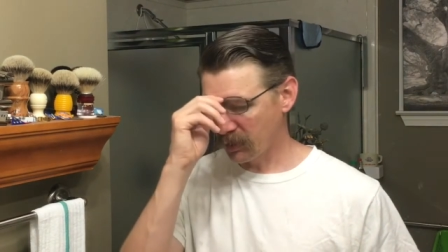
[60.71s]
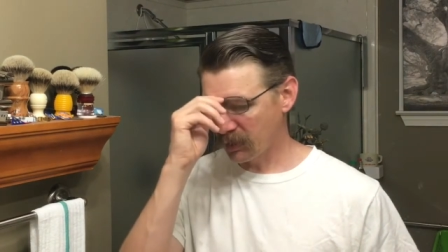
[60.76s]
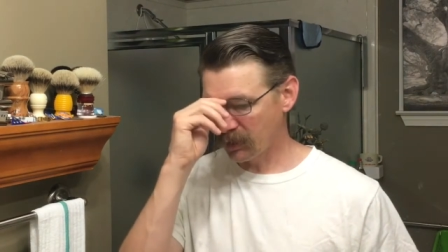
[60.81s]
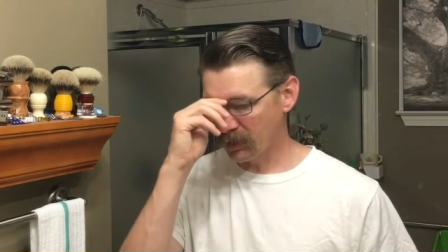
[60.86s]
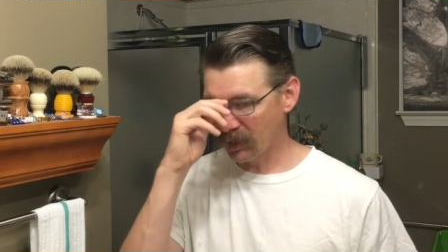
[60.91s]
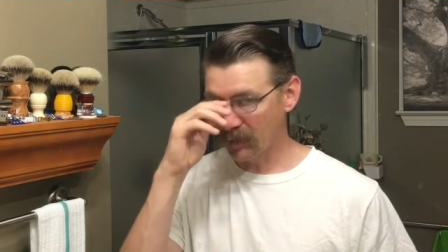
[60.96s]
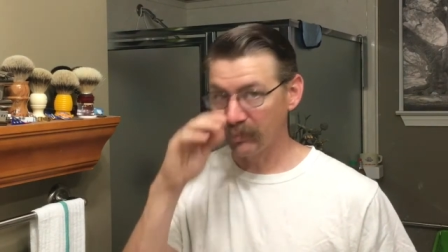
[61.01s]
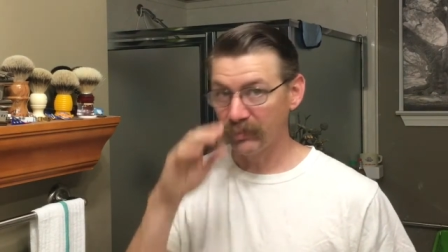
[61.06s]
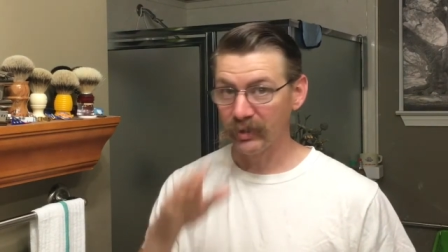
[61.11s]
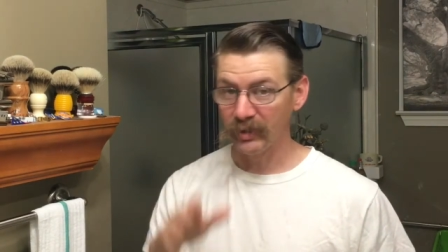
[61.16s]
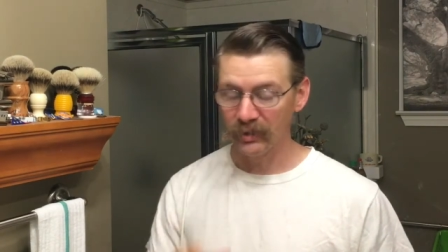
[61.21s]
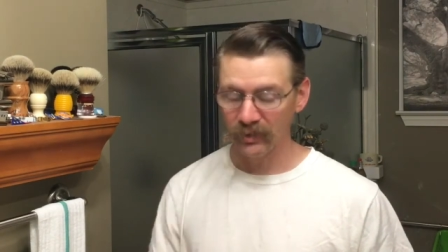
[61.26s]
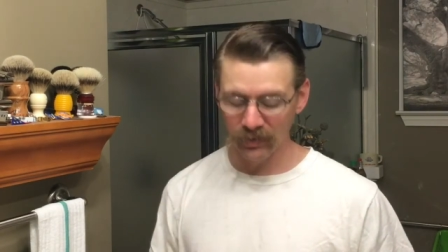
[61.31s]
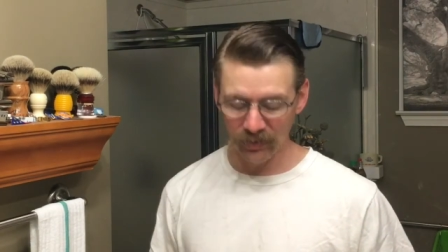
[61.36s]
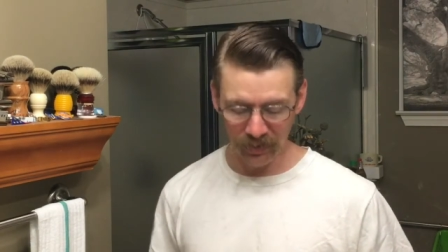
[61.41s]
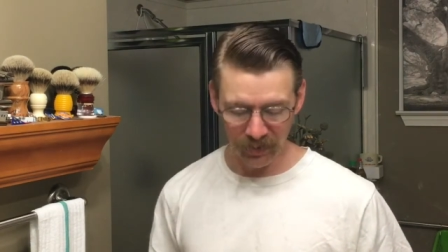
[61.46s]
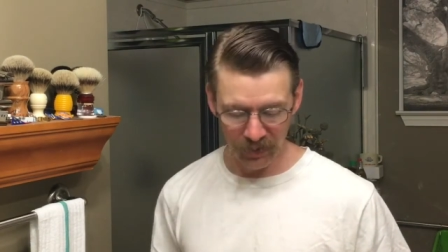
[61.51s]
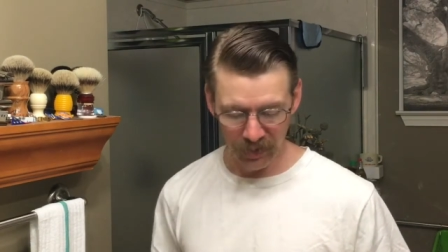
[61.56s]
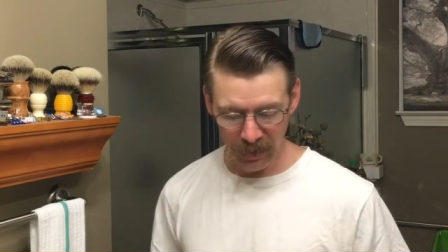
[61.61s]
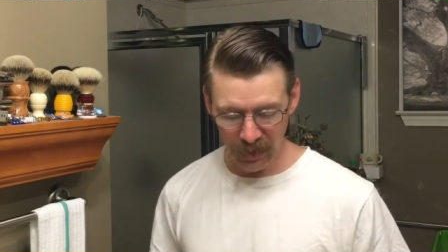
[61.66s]
That'd be
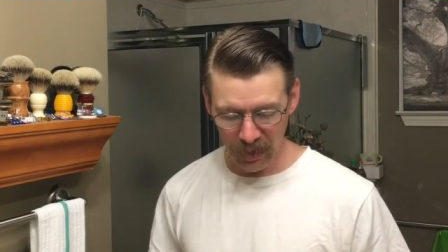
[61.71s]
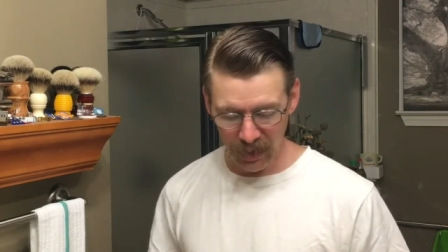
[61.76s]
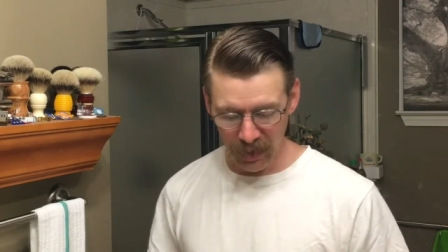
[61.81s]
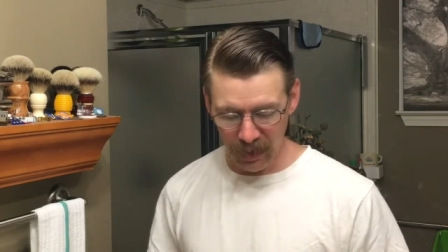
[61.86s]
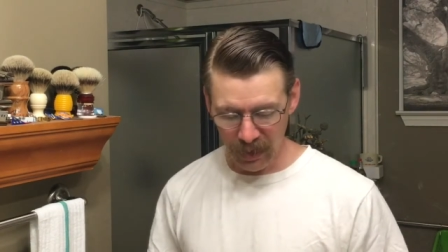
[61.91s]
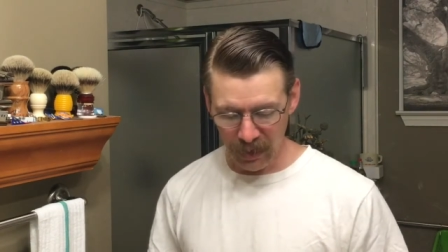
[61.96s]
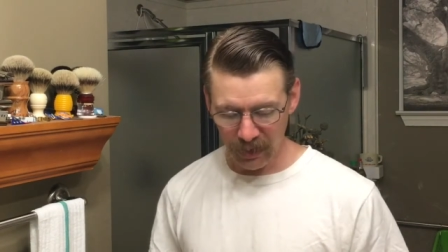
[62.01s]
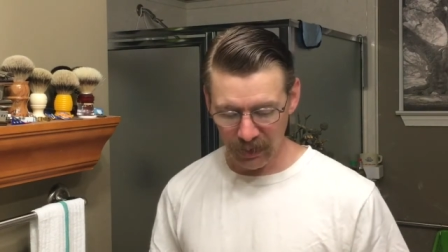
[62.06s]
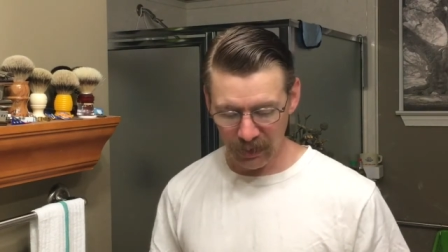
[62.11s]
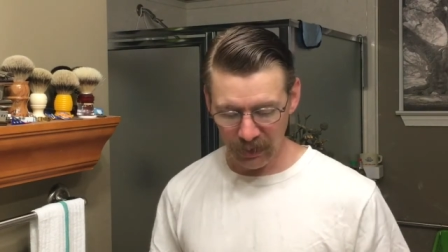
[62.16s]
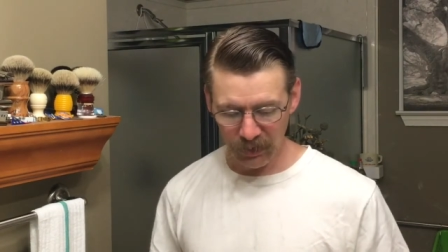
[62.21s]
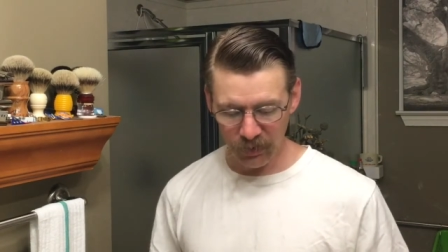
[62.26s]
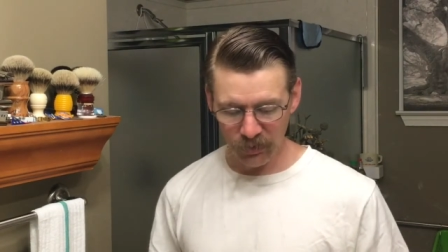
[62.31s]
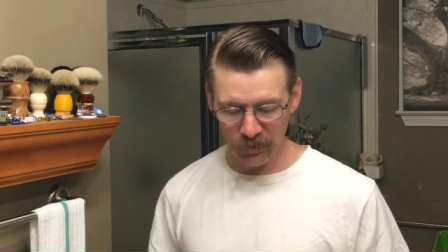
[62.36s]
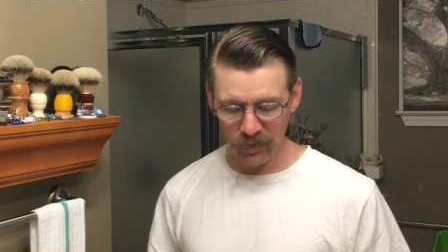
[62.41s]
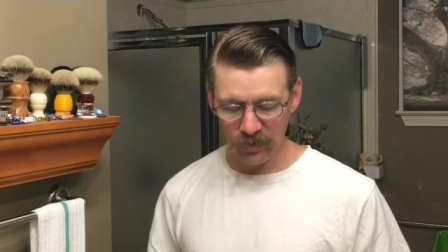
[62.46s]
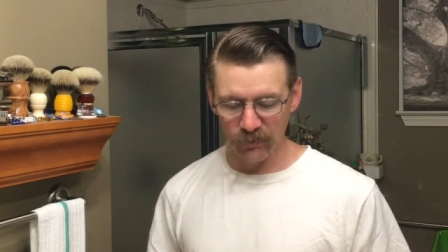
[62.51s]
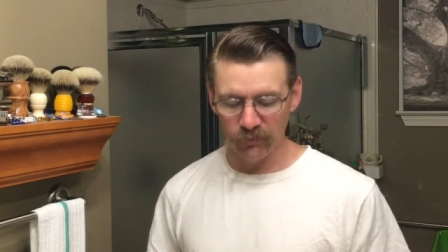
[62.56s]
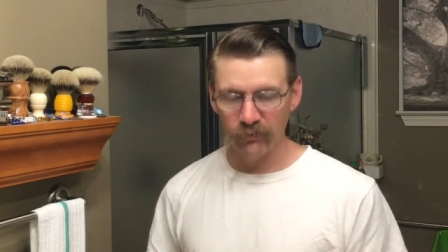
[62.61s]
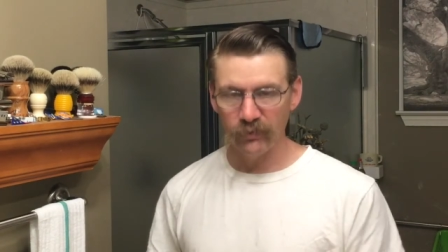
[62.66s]
good. And then
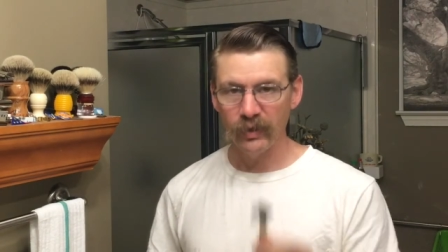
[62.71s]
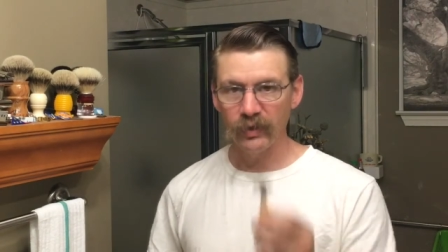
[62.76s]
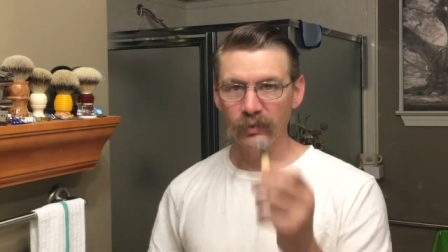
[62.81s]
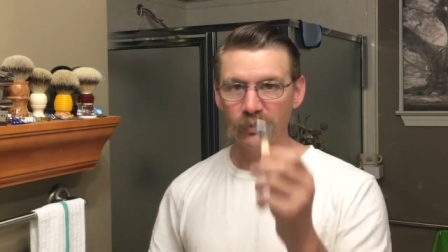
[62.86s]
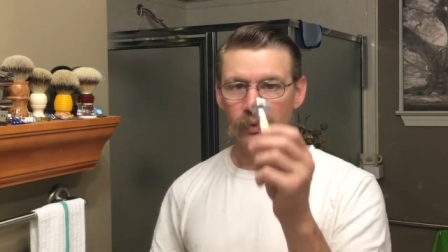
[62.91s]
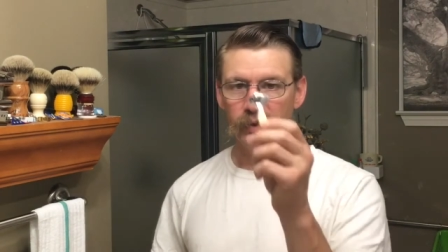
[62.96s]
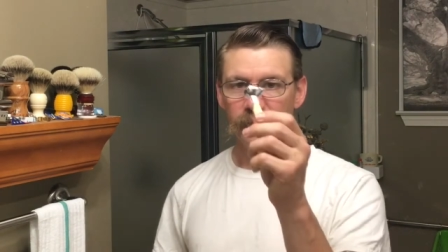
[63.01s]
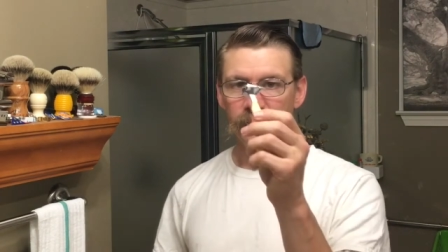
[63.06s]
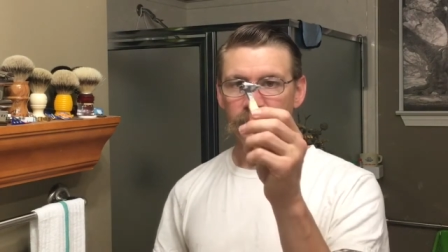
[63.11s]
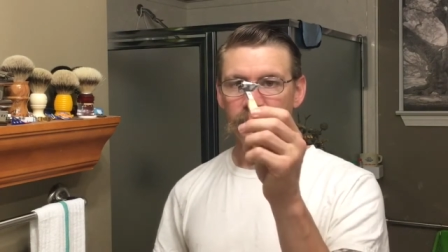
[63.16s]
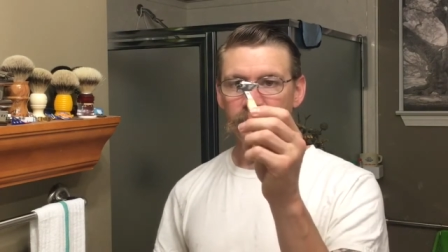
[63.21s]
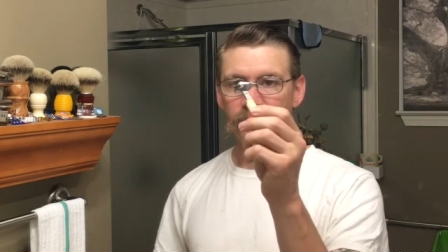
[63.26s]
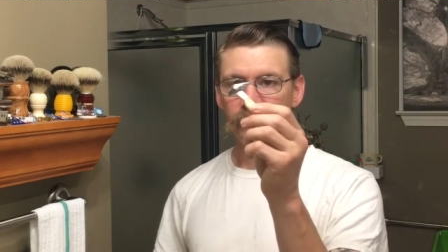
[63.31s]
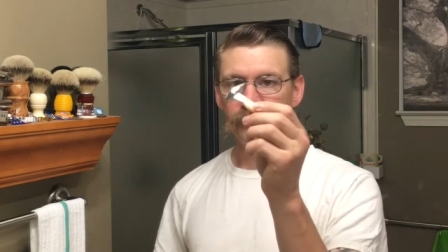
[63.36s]
using the Featherweight.